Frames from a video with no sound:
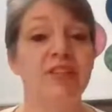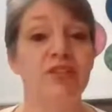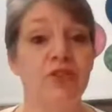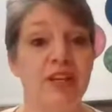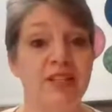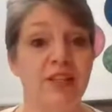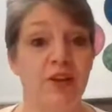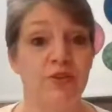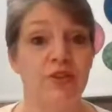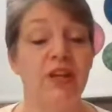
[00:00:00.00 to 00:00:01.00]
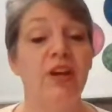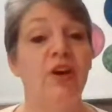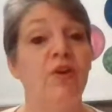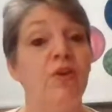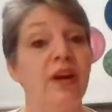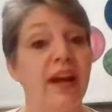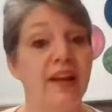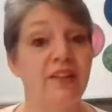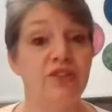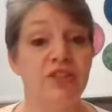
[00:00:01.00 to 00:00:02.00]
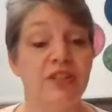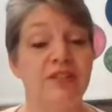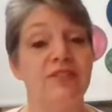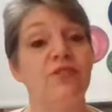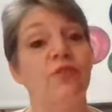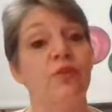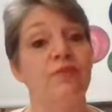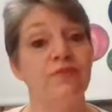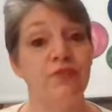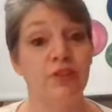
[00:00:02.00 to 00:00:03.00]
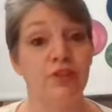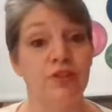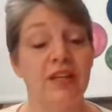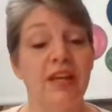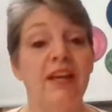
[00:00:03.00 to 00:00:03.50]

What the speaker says: stress load or allergens or food.